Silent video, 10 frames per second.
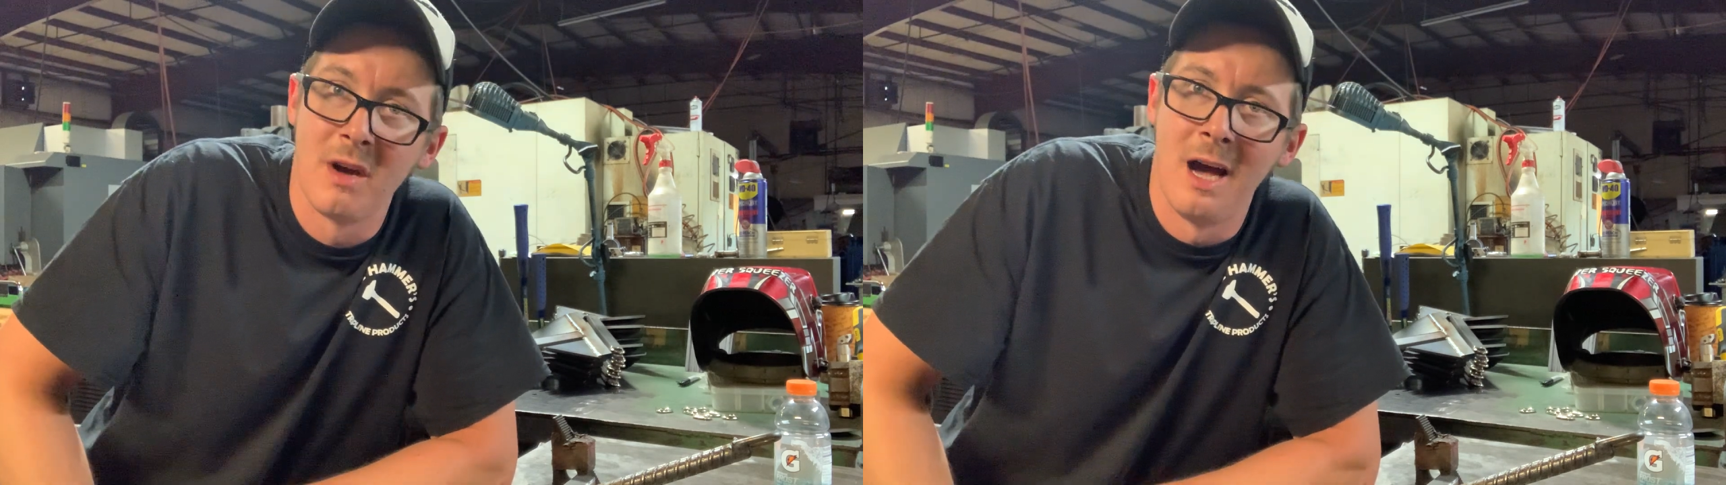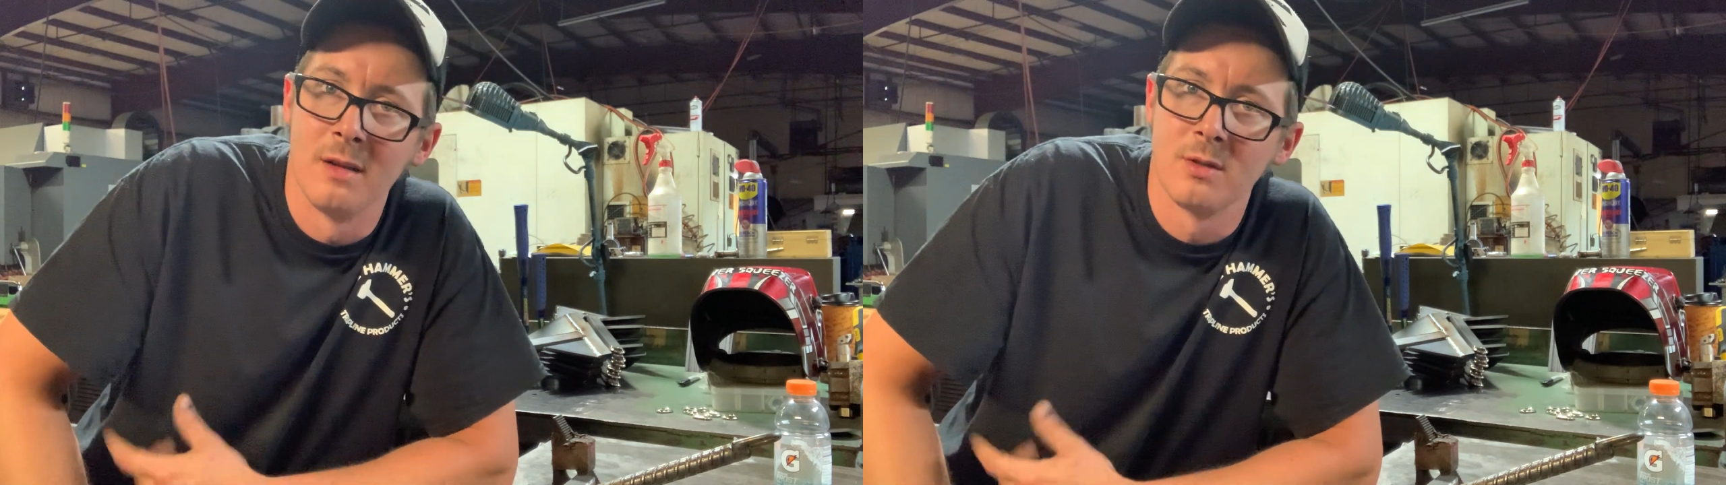
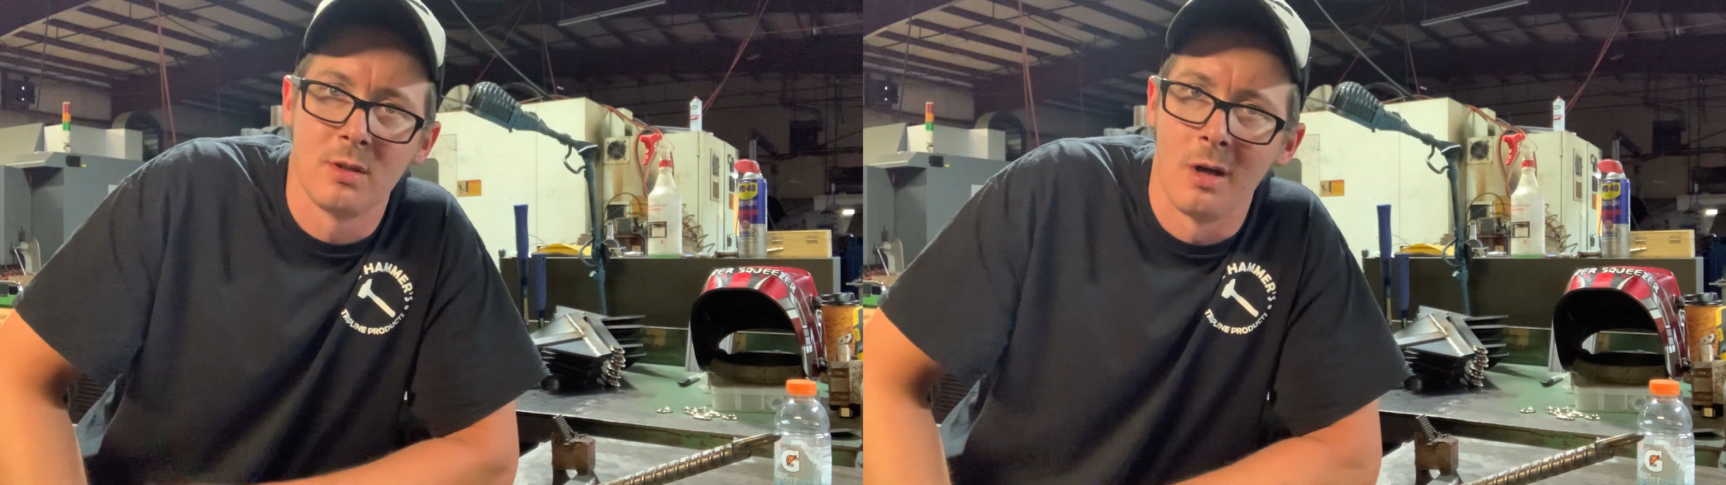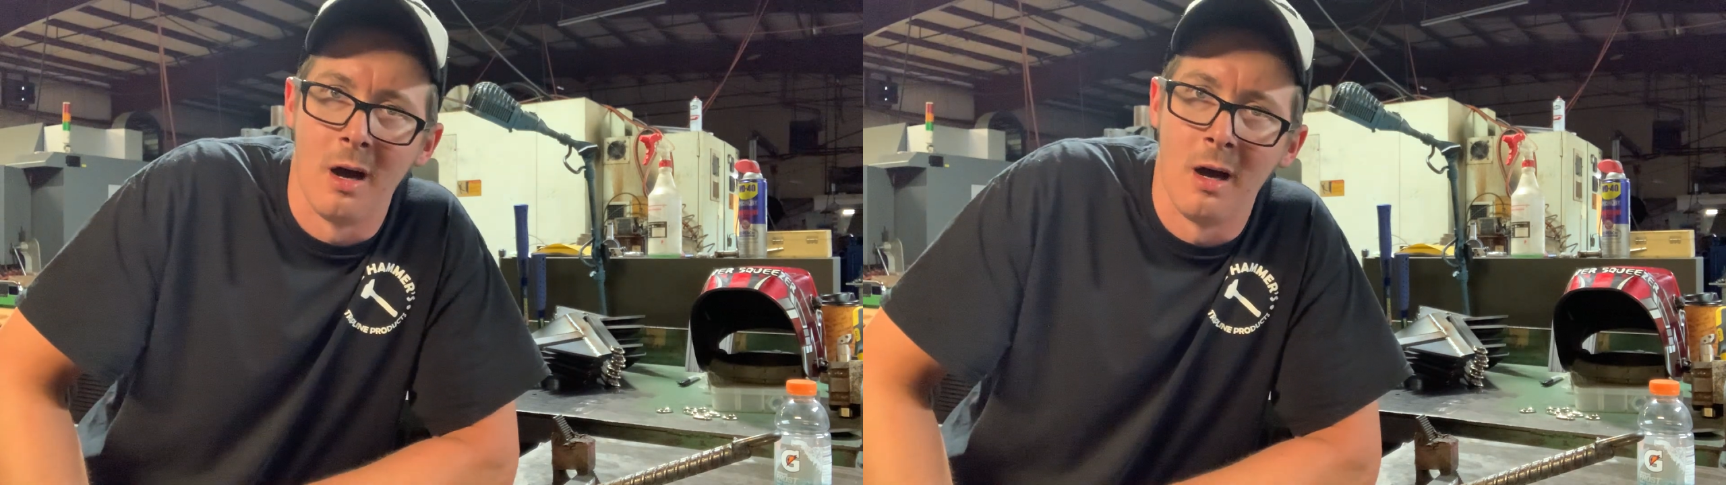round
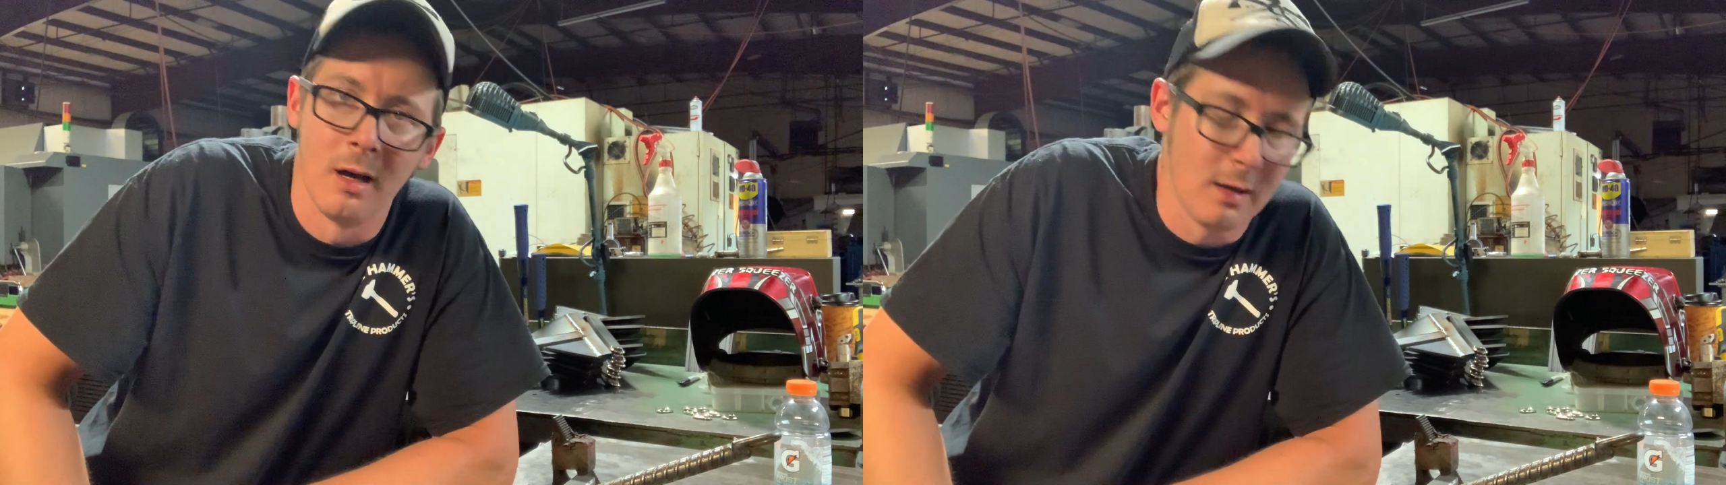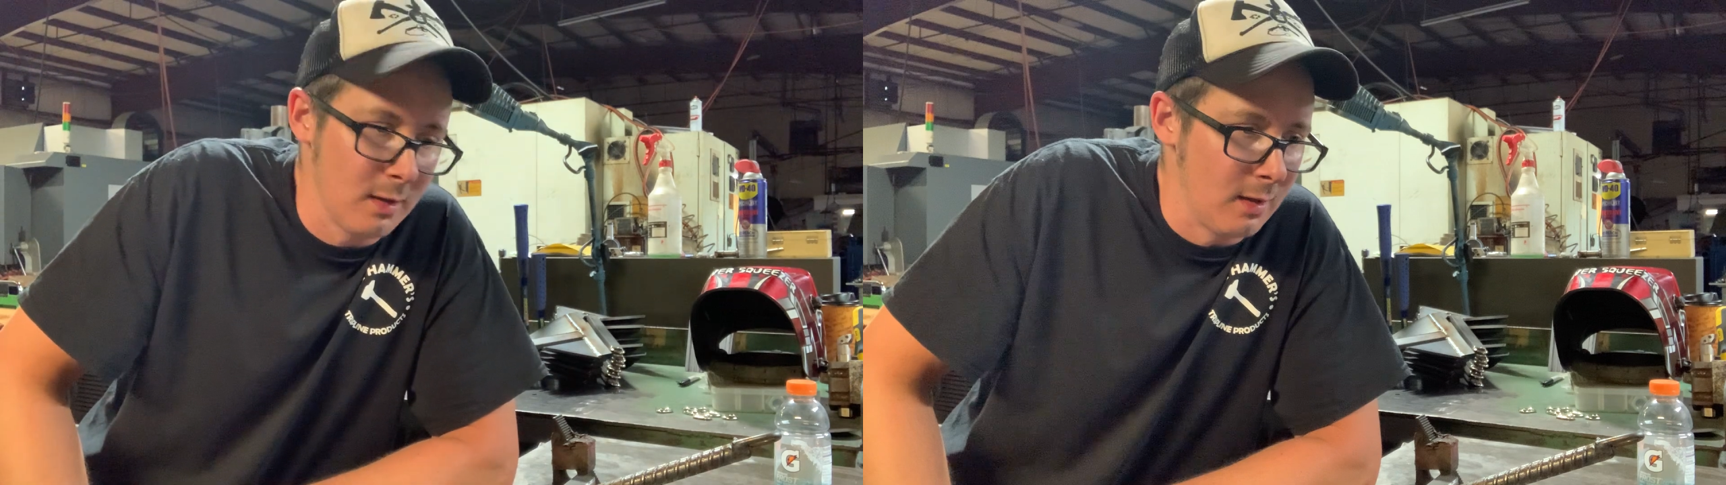stock.